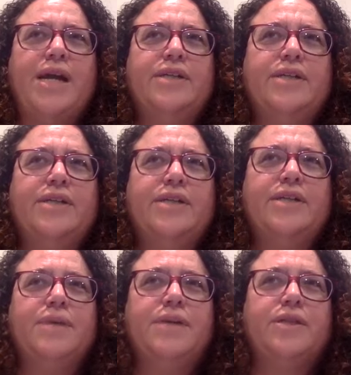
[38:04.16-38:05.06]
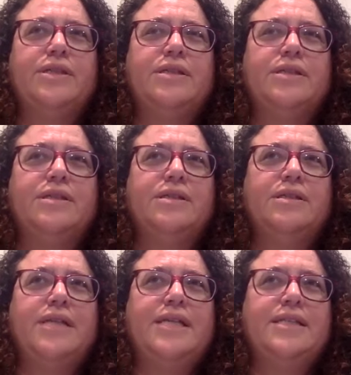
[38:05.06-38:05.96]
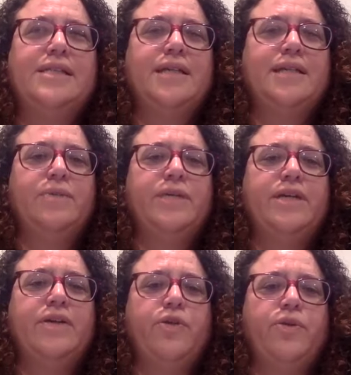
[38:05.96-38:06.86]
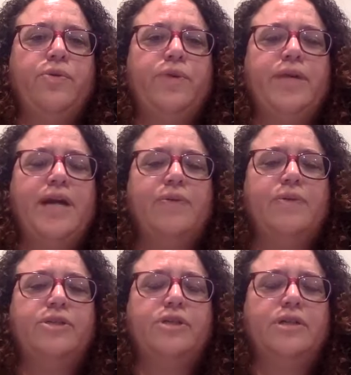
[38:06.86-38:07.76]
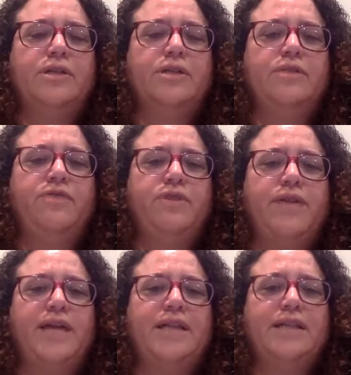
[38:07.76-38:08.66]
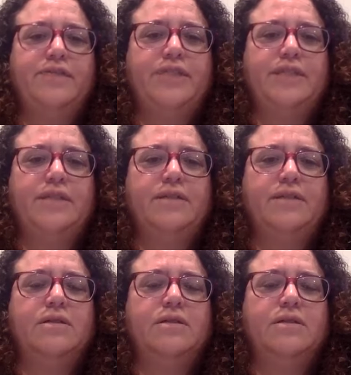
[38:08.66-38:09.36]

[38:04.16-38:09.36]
And usually about this late second week, third week, I would start to feel that lifting.